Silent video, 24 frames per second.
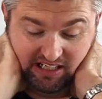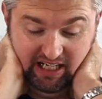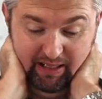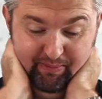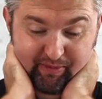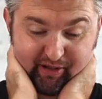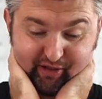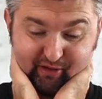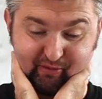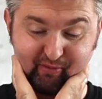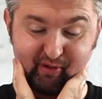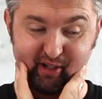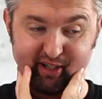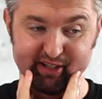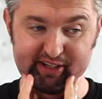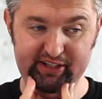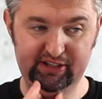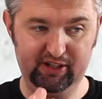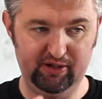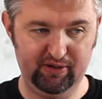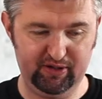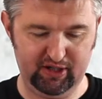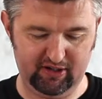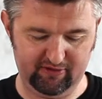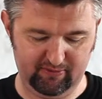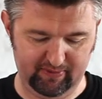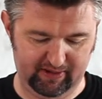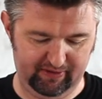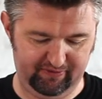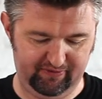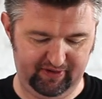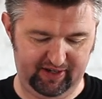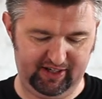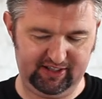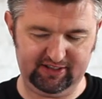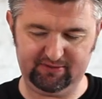I'm just really going over my
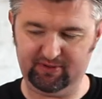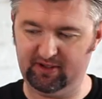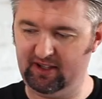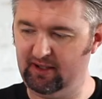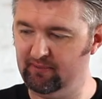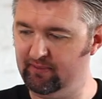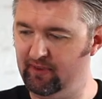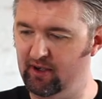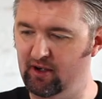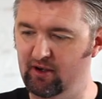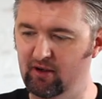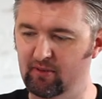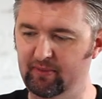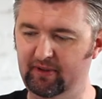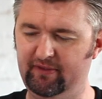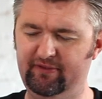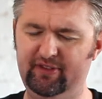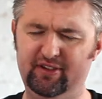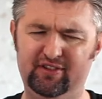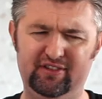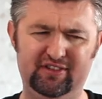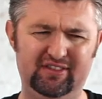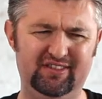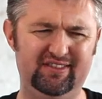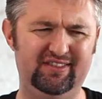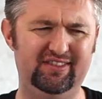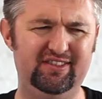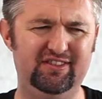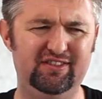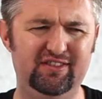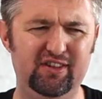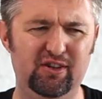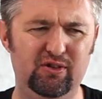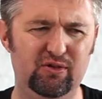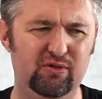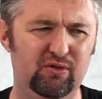face with the balm. It feels
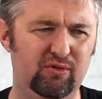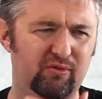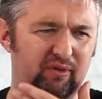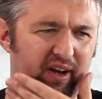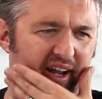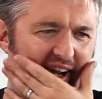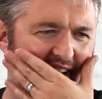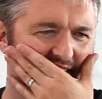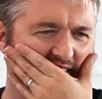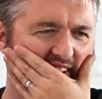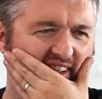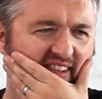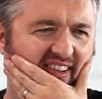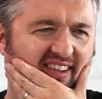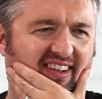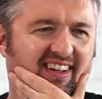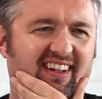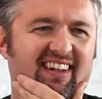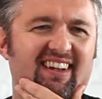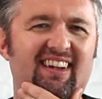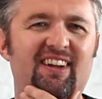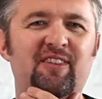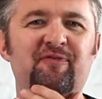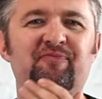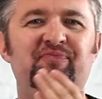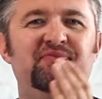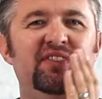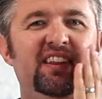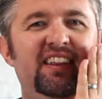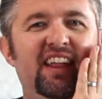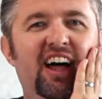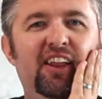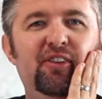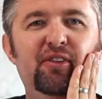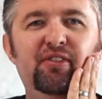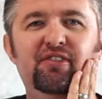so nice.
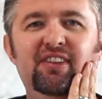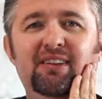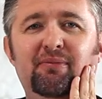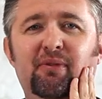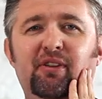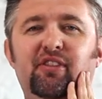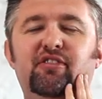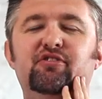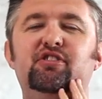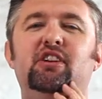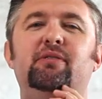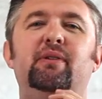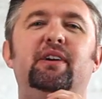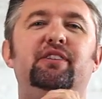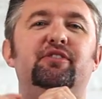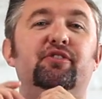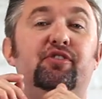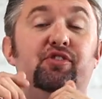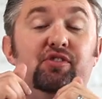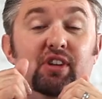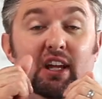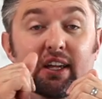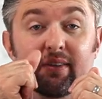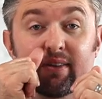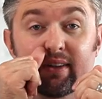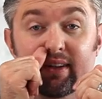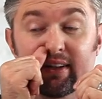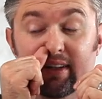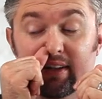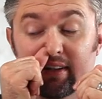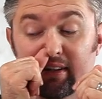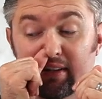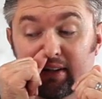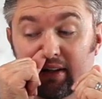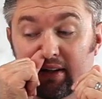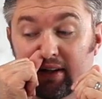Other thing with straight razor shaving
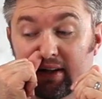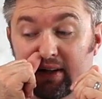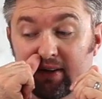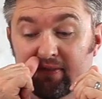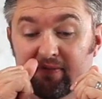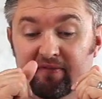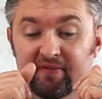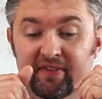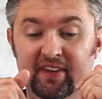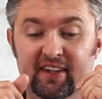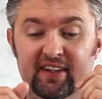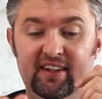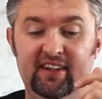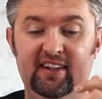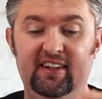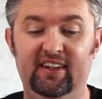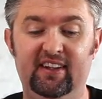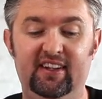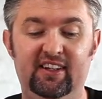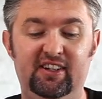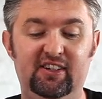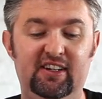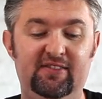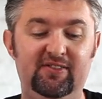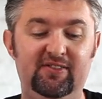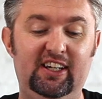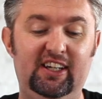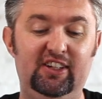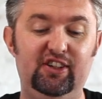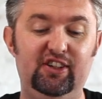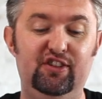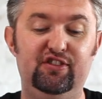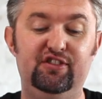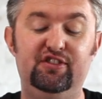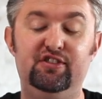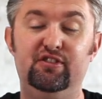that um, you get
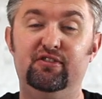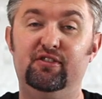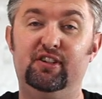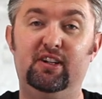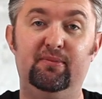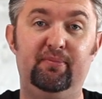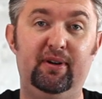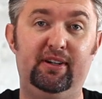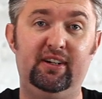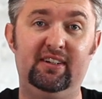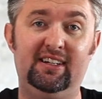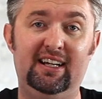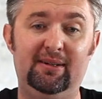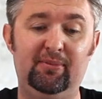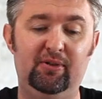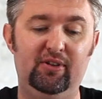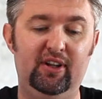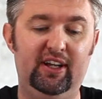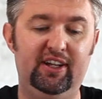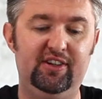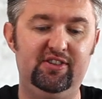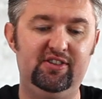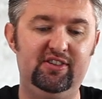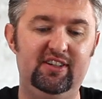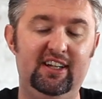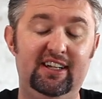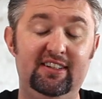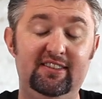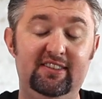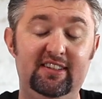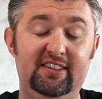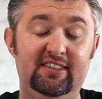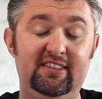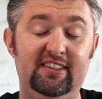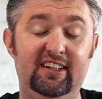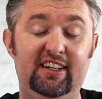used to compared to double edge is
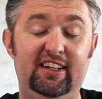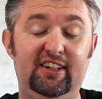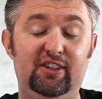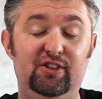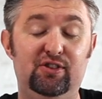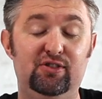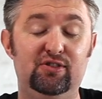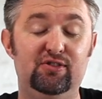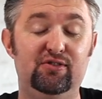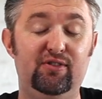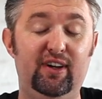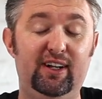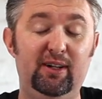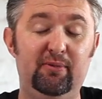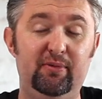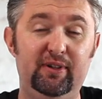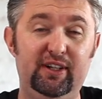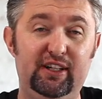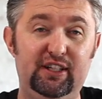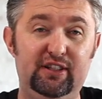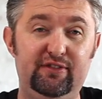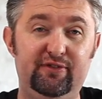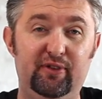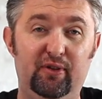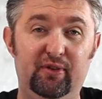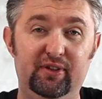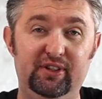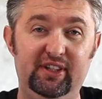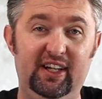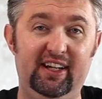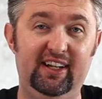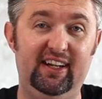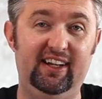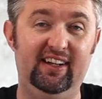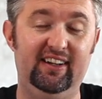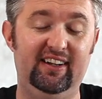it's incredibly
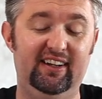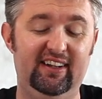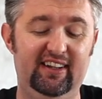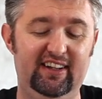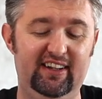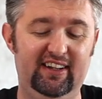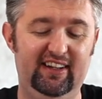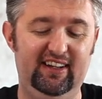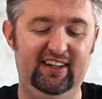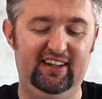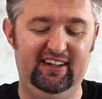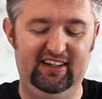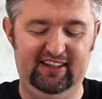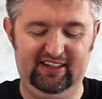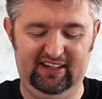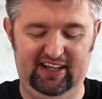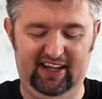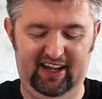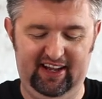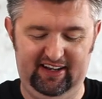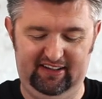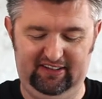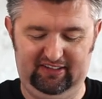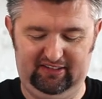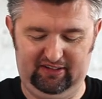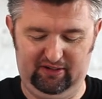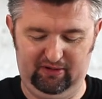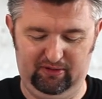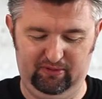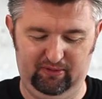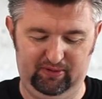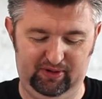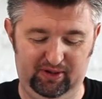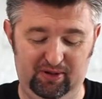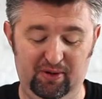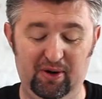exfoliating. And
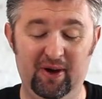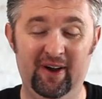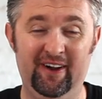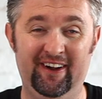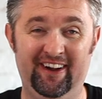so you,